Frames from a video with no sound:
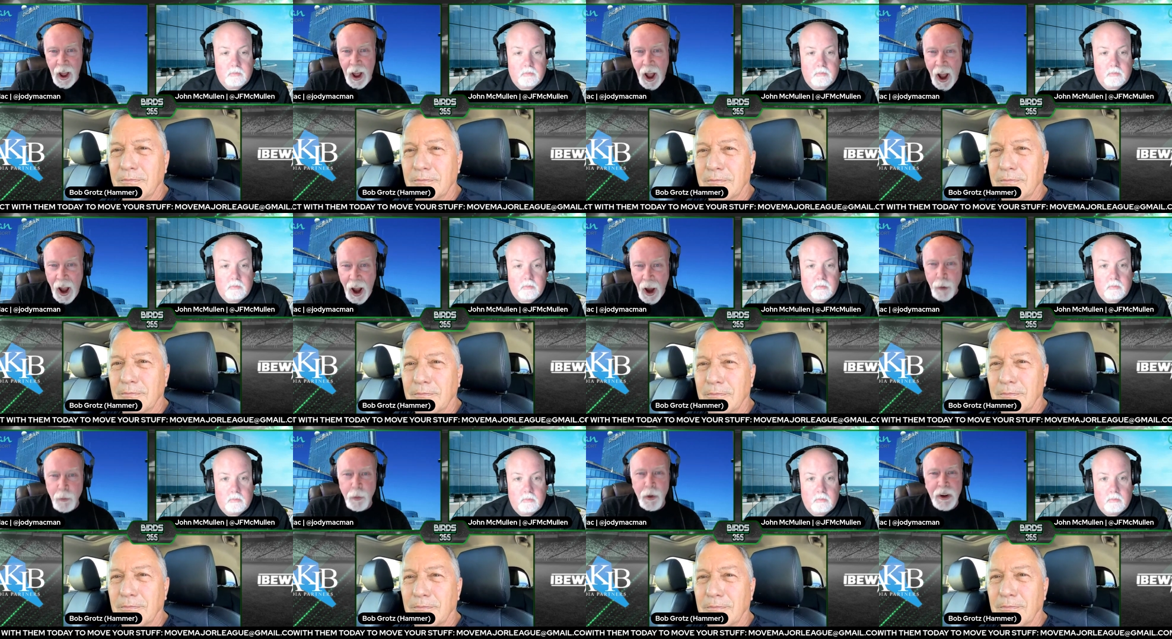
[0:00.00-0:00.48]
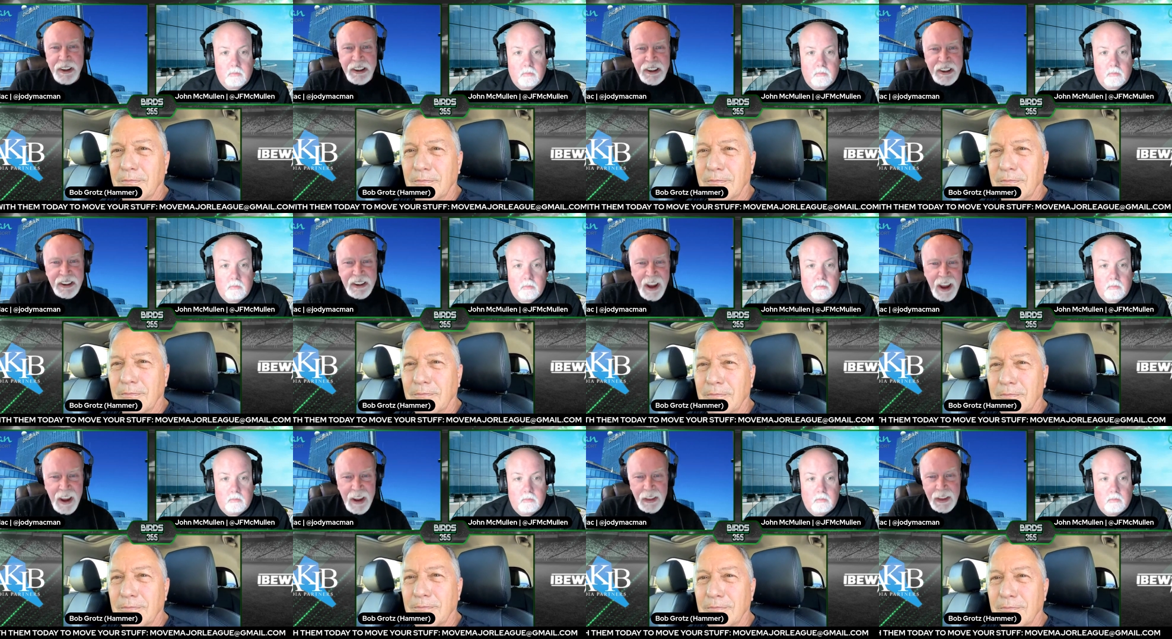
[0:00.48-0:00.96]
Speaker 1: I would
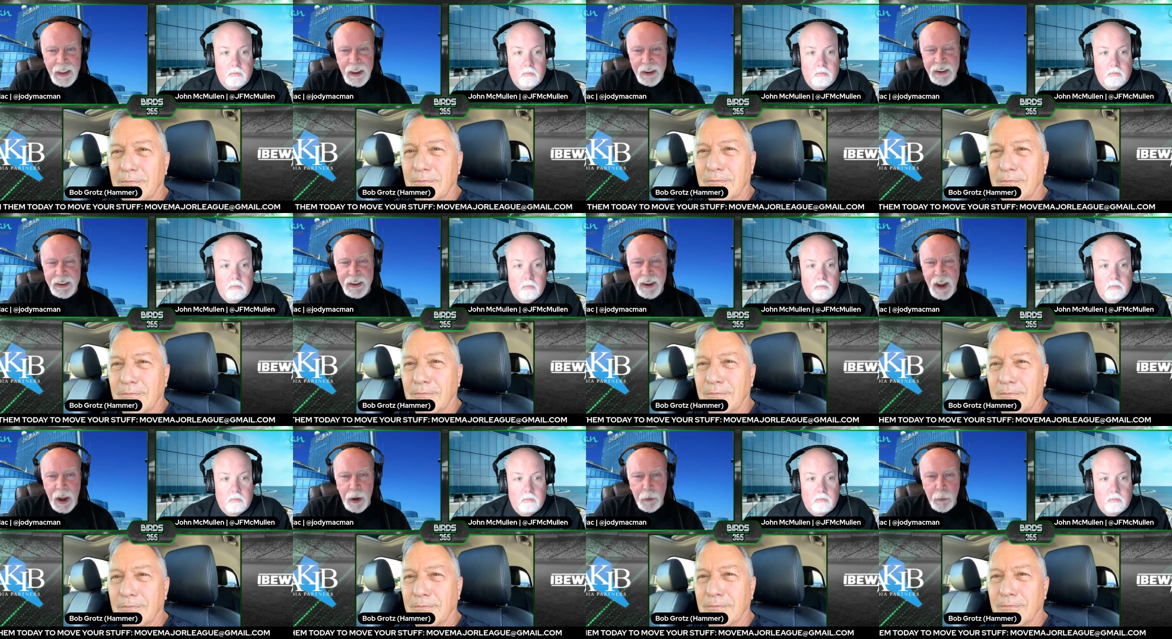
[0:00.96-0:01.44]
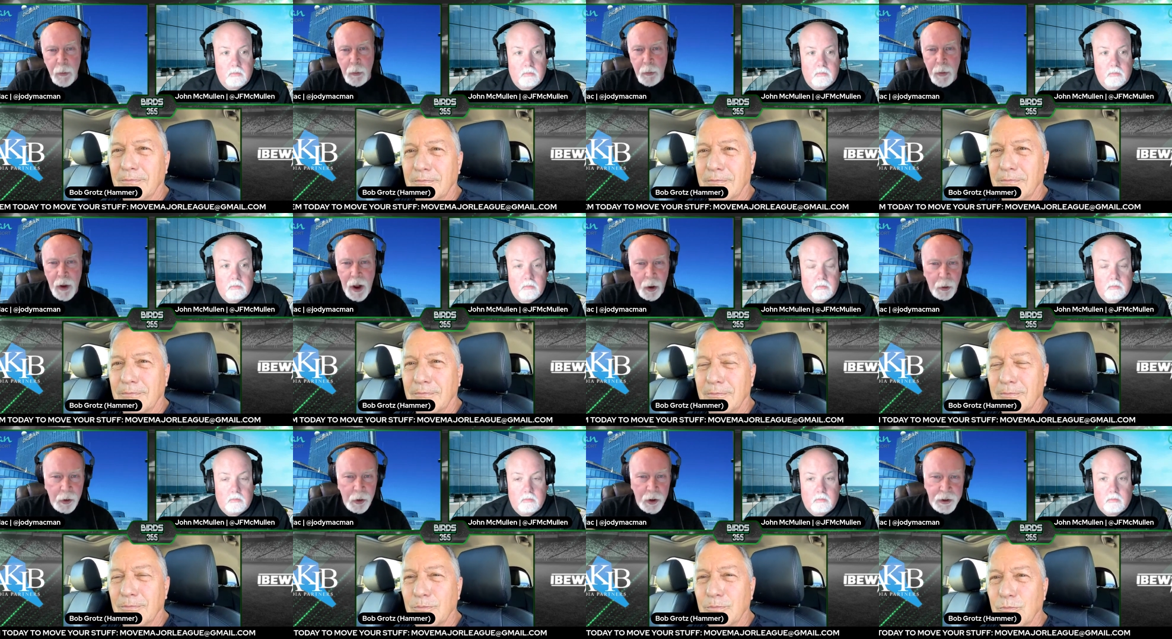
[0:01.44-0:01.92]
say the same
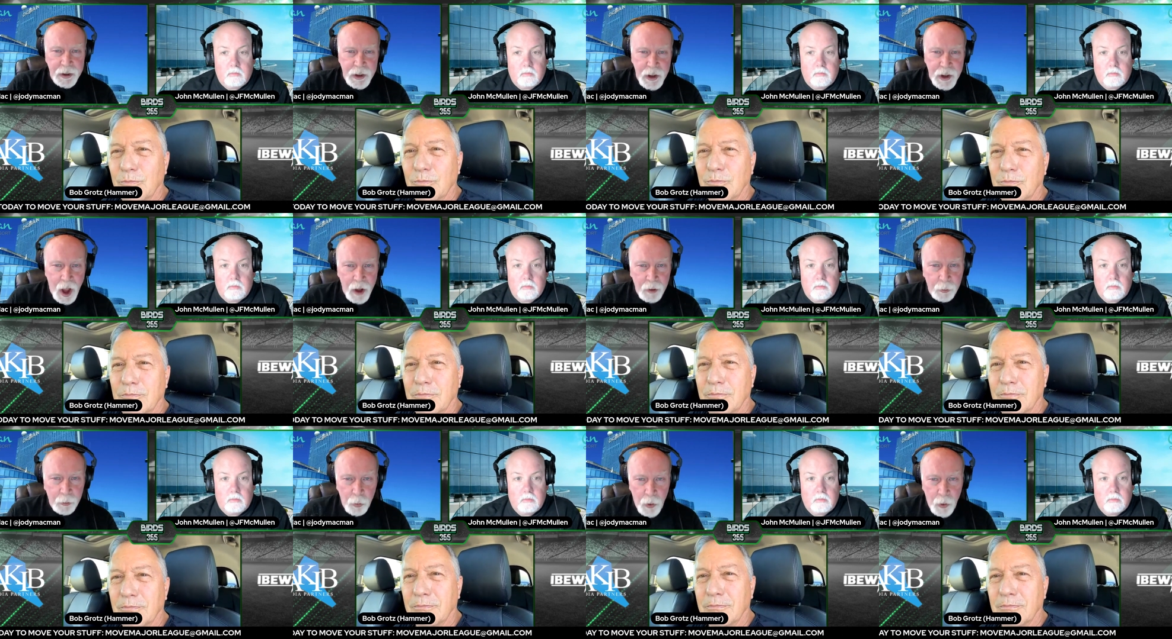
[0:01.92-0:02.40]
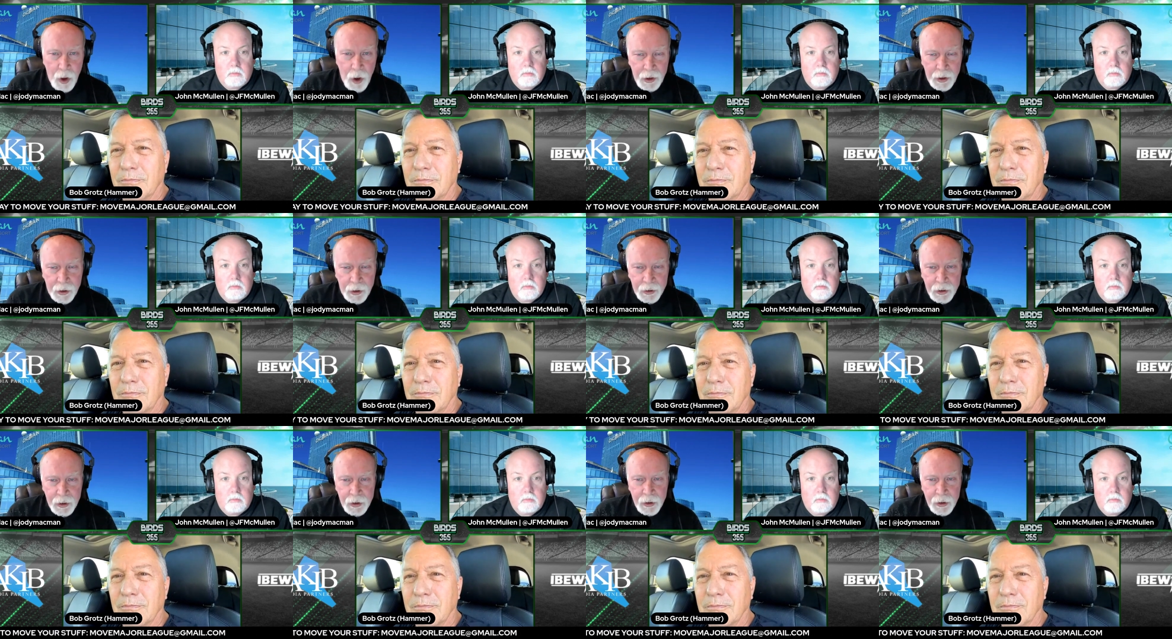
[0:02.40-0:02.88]
about Haason Reddick